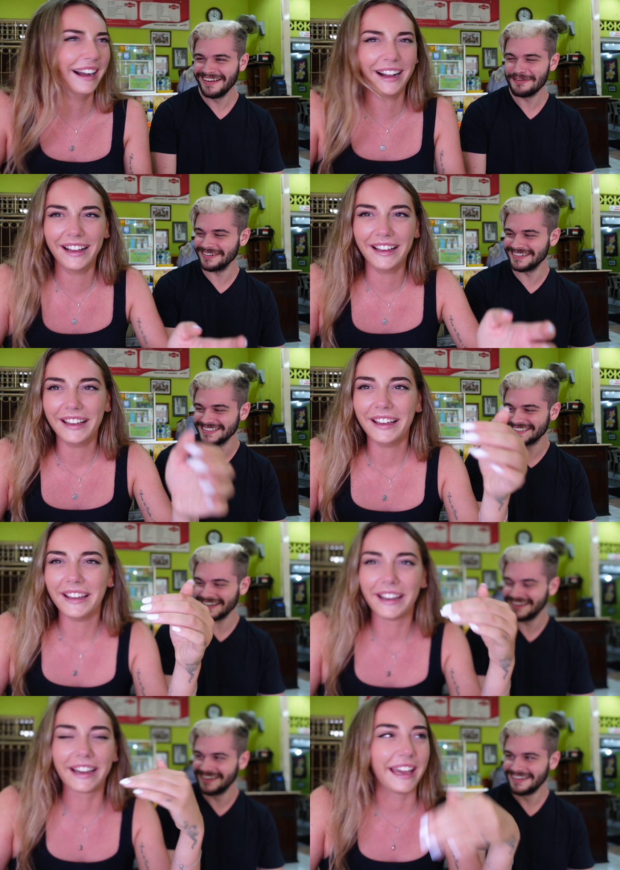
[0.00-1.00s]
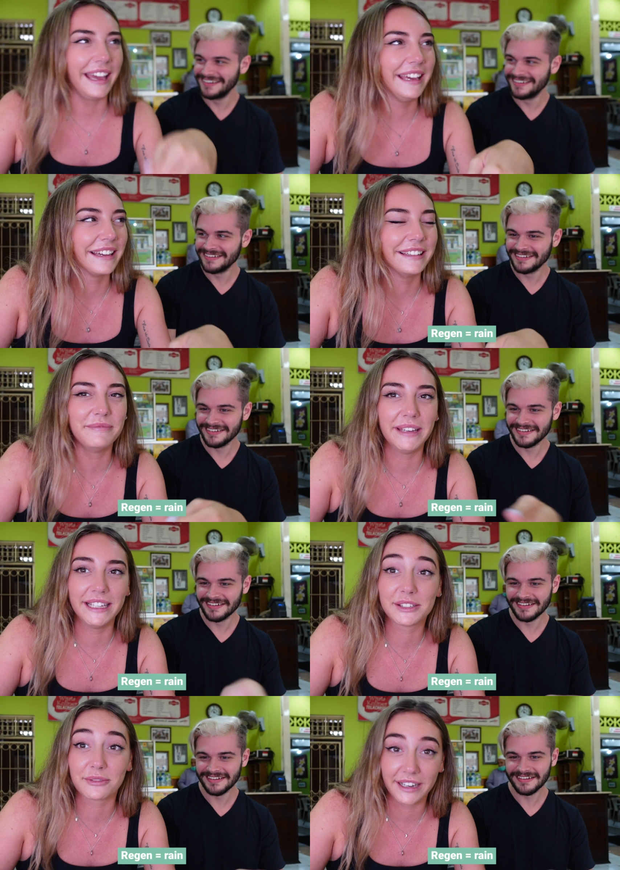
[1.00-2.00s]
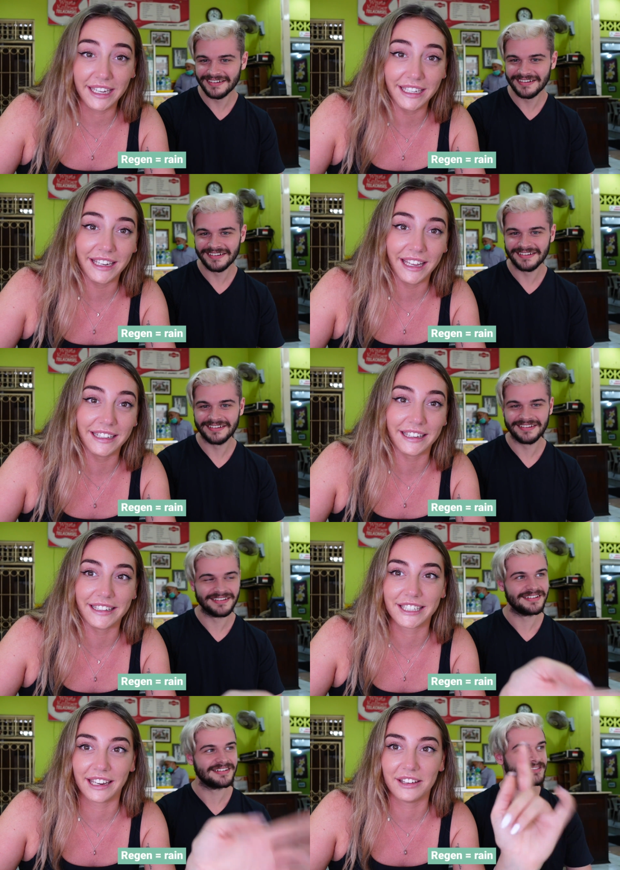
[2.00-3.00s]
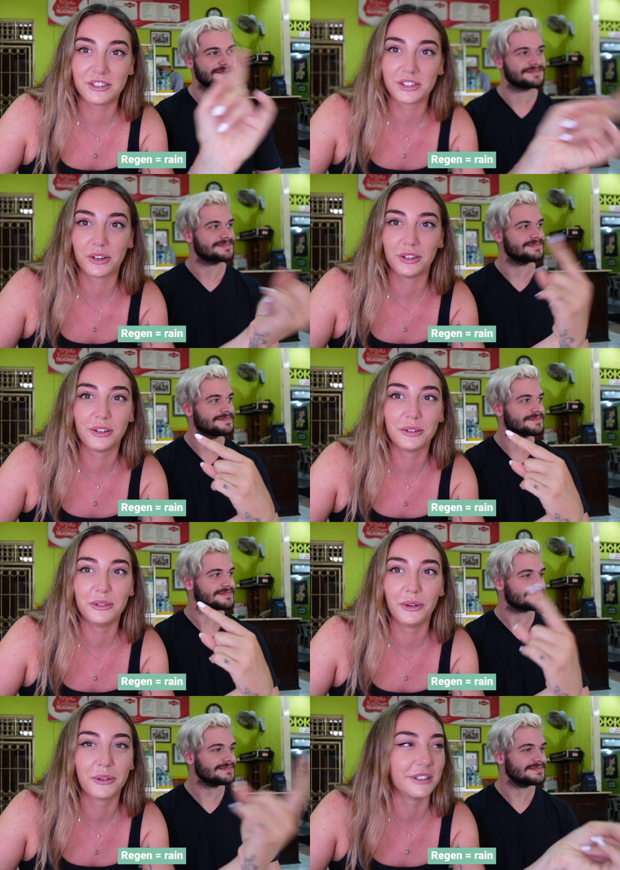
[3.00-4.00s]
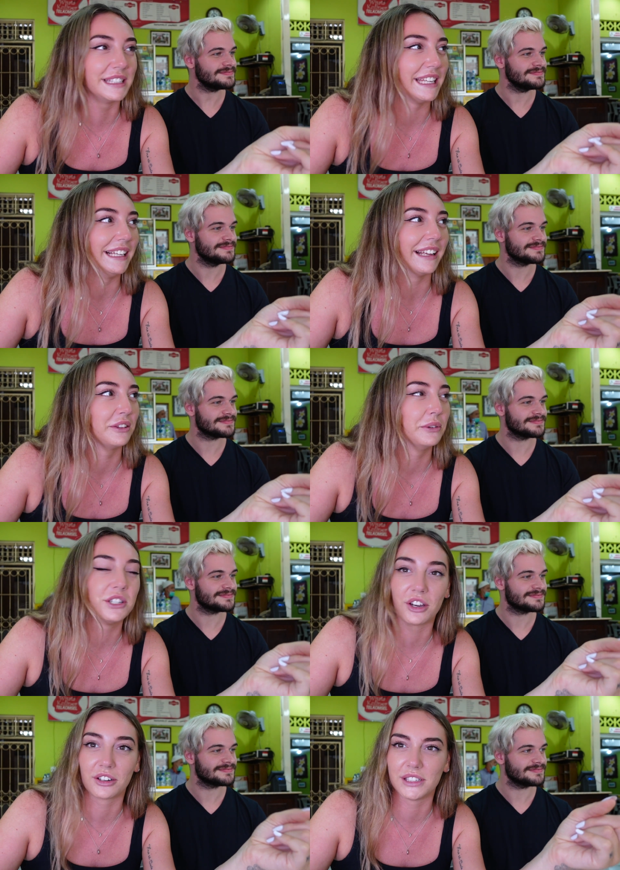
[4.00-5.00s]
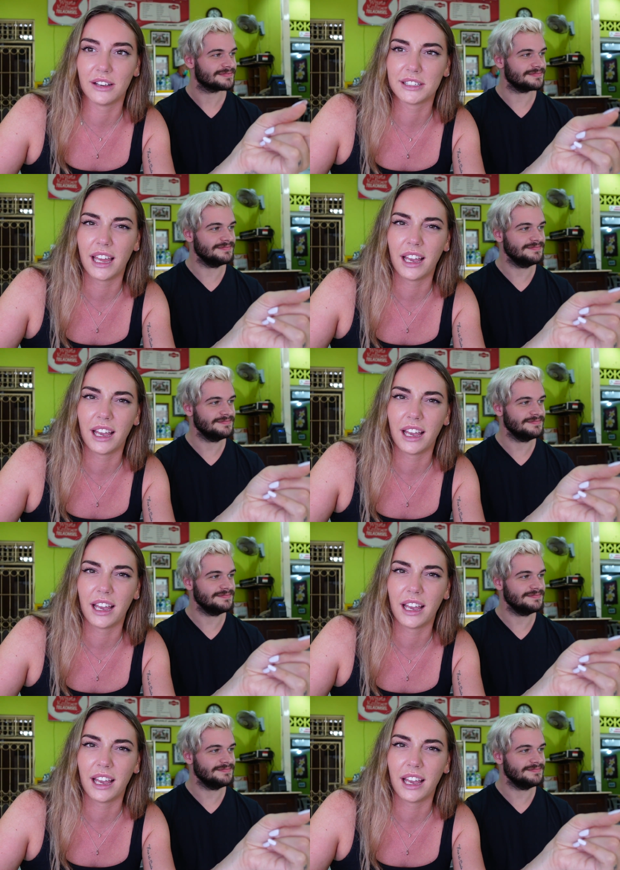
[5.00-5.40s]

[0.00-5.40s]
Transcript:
Speaker 1: What did he say? Regen means rain in English, and I just heard two locals saying that to each other, so I was